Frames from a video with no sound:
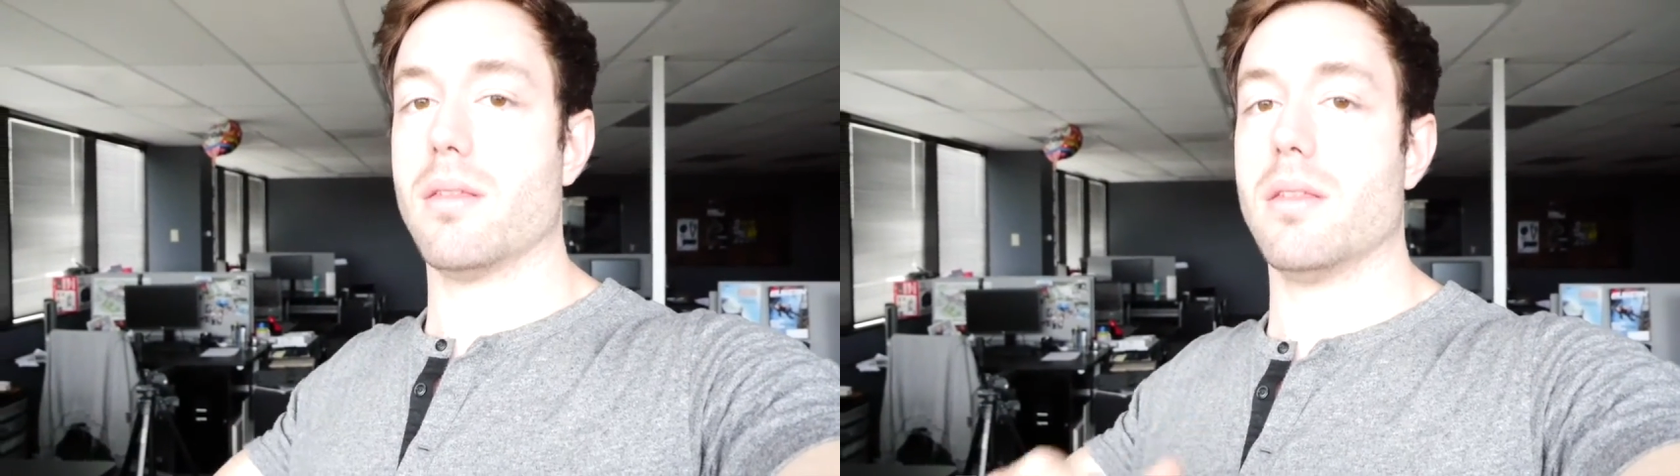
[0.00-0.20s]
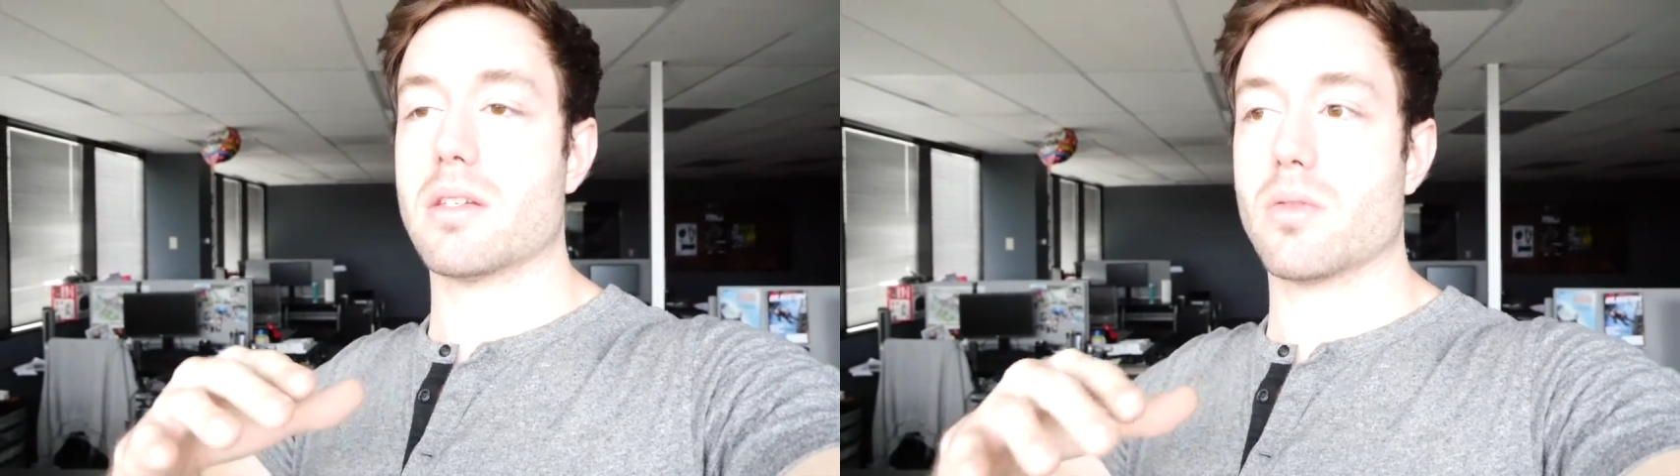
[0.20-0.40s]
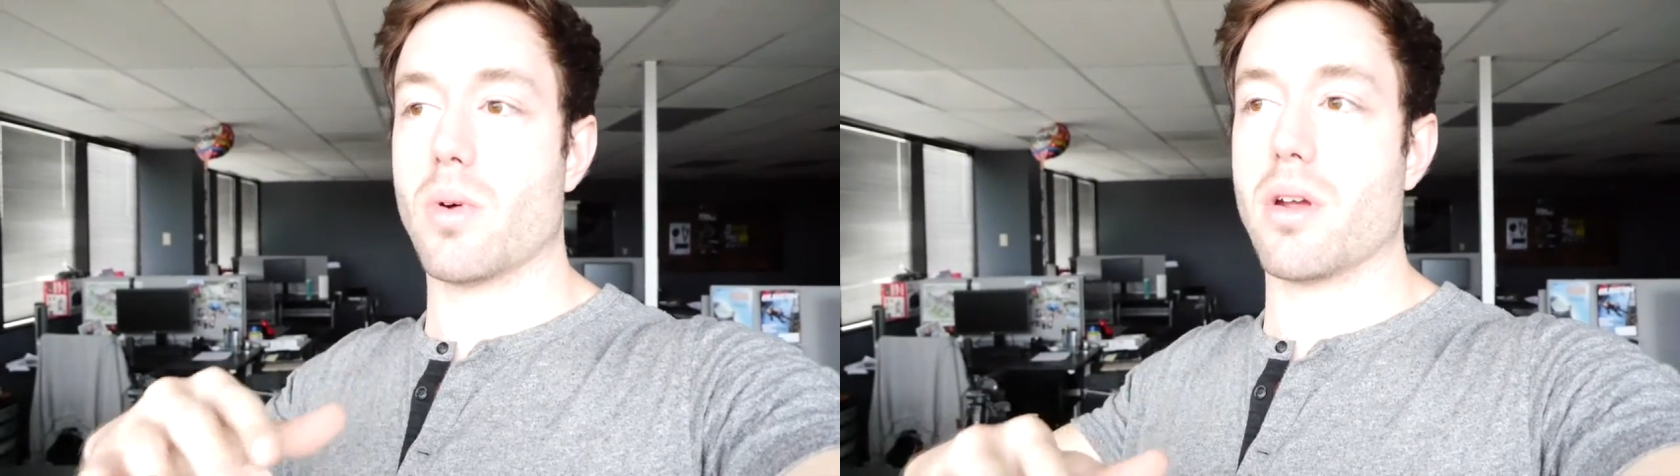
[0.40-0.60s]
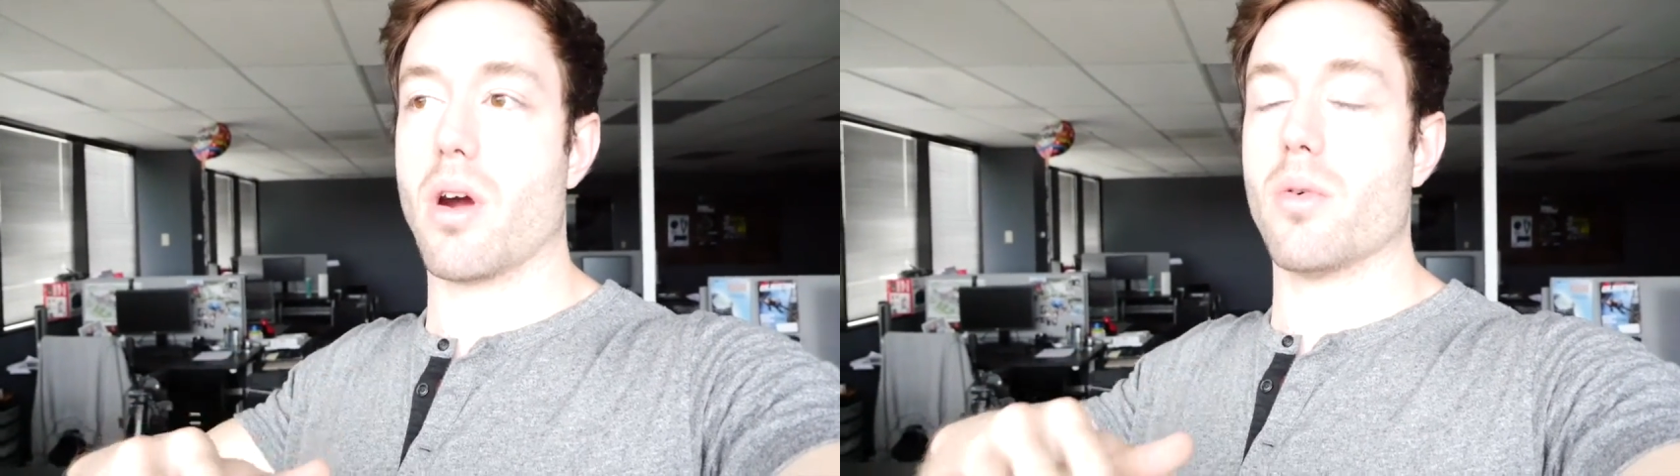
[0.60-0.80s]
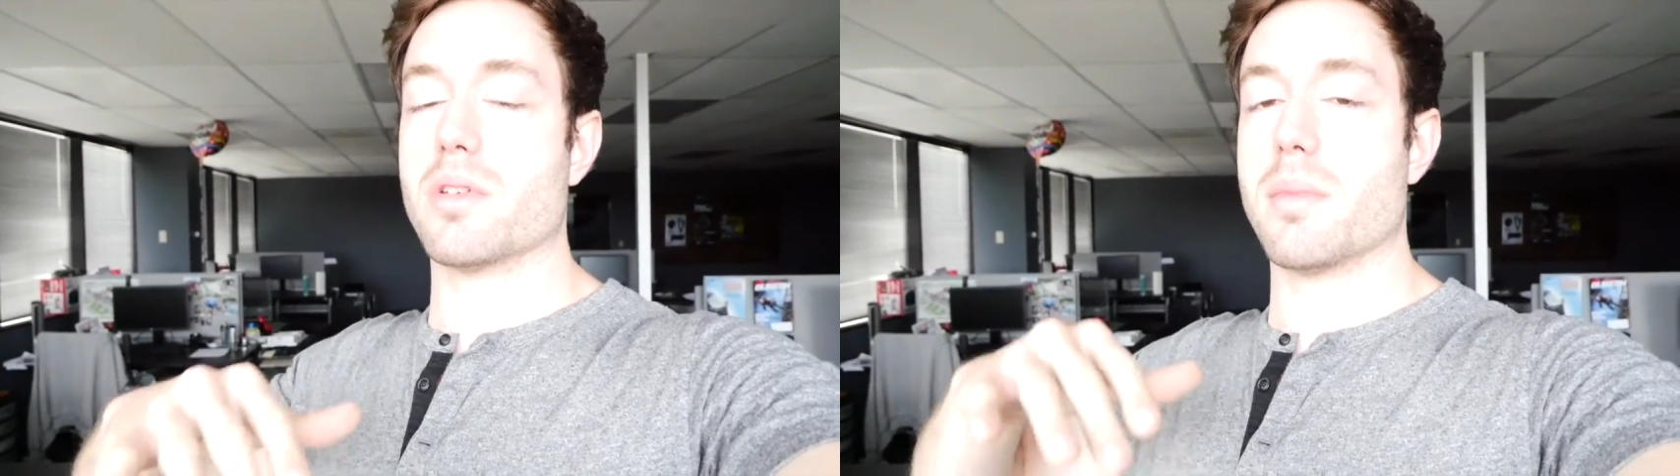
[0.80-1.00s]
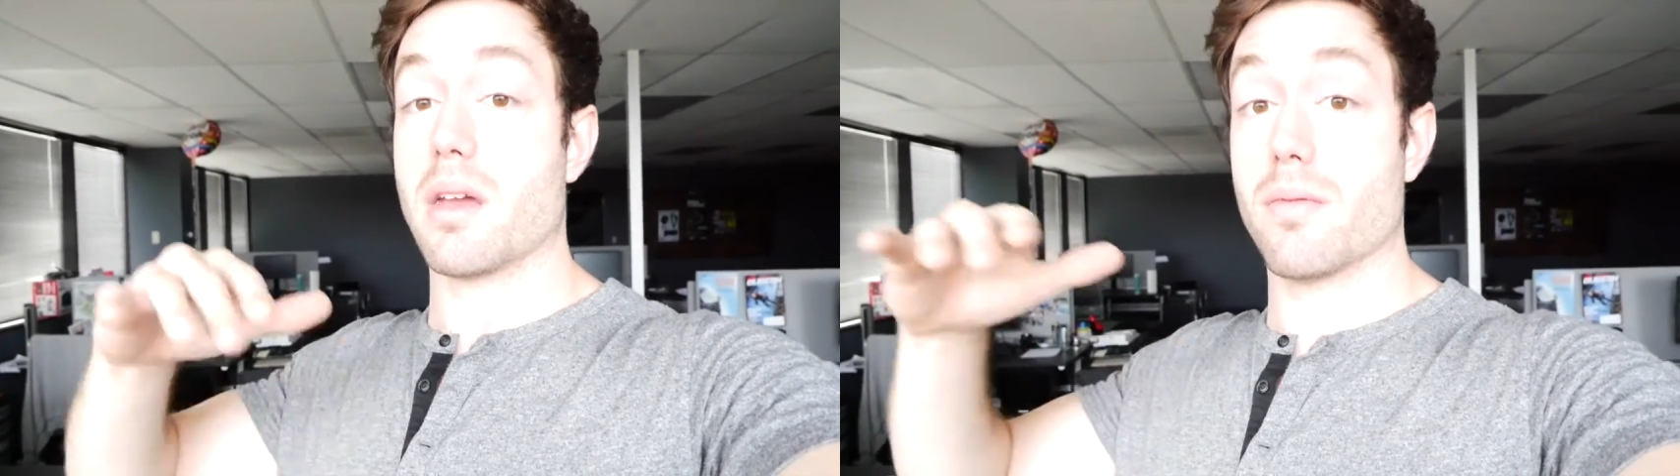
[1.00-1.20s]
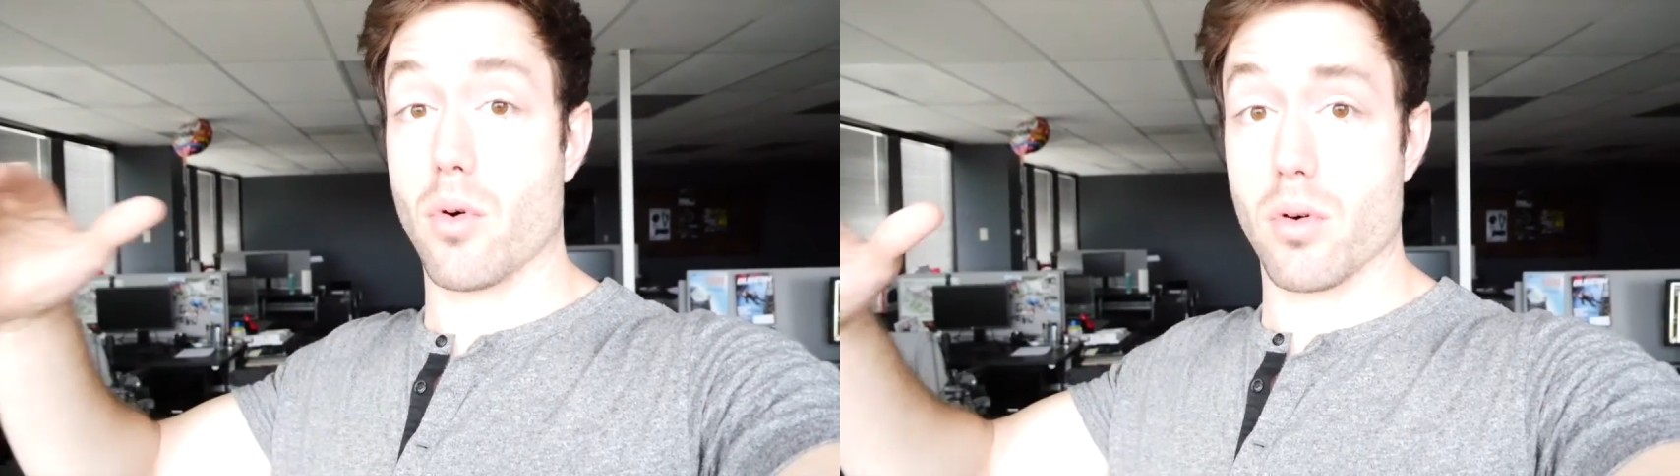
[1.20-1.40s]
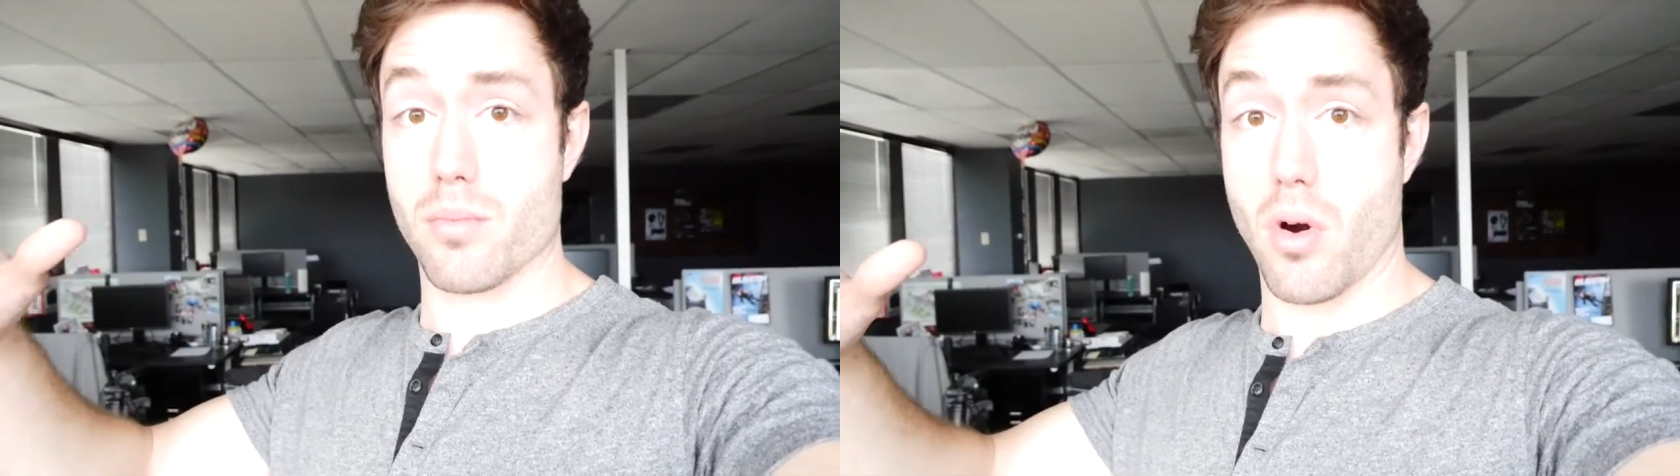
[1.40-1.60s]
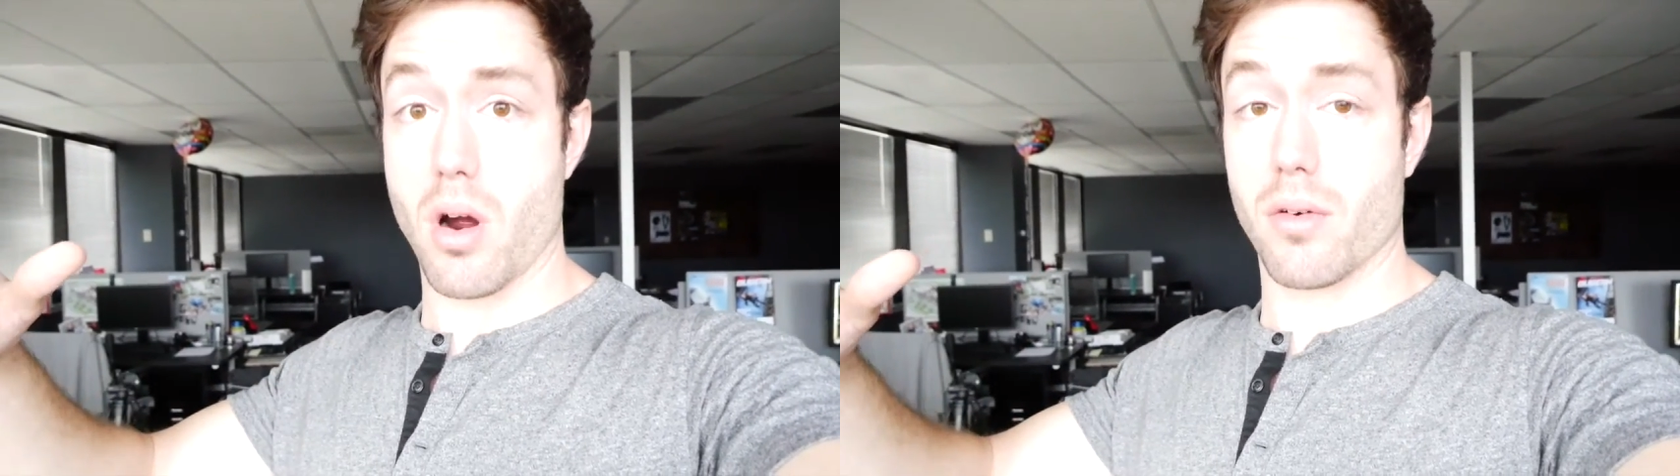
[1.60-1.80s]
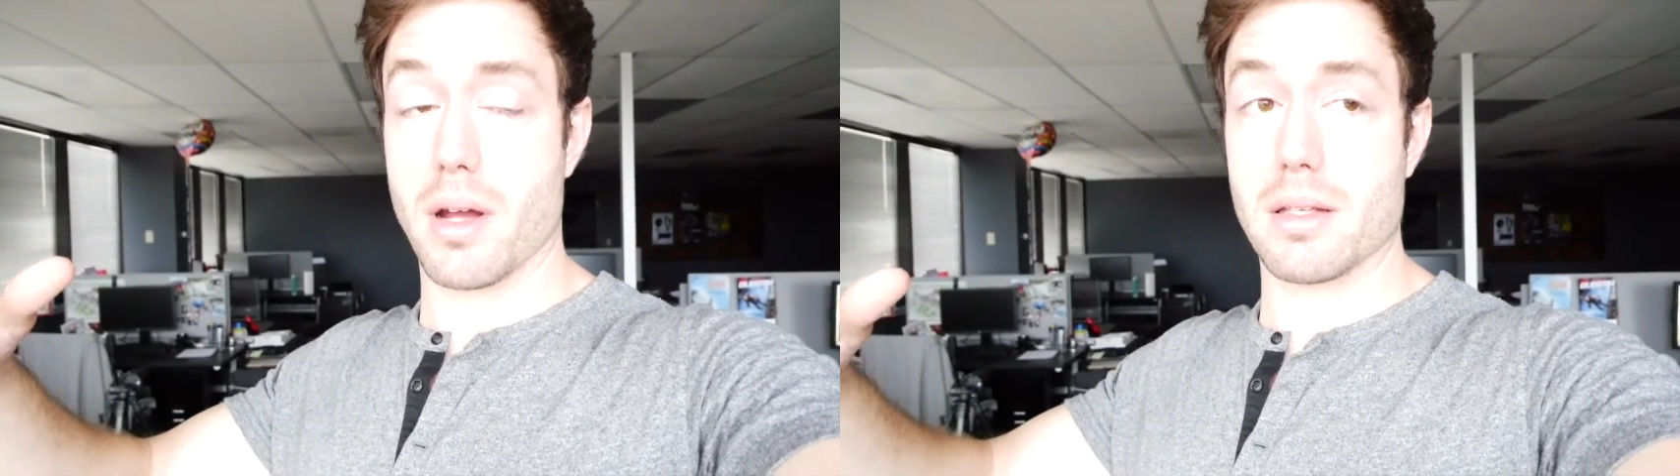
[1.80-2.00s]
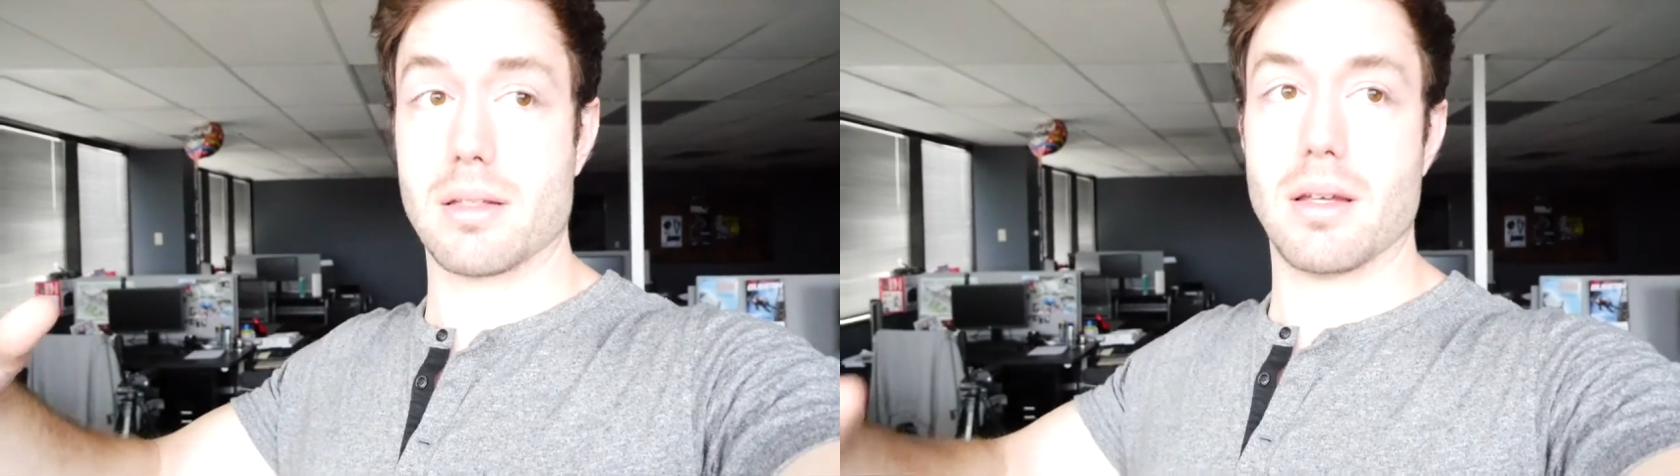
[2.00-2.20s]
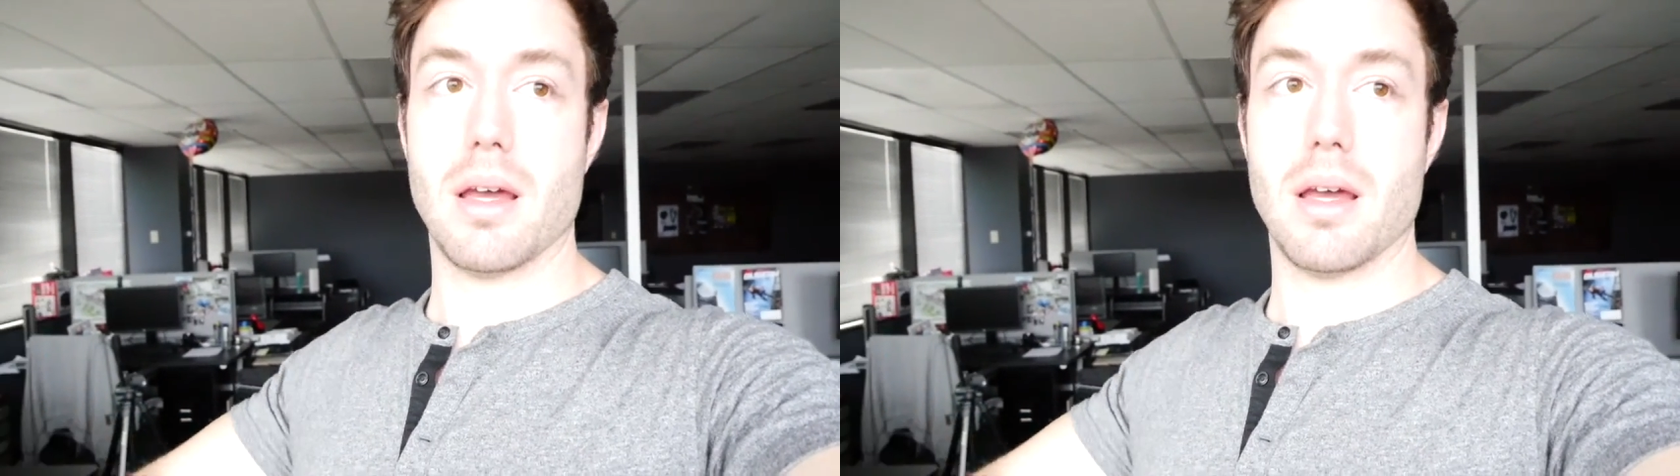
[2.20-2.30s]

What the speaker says: This way you're always making forward progress.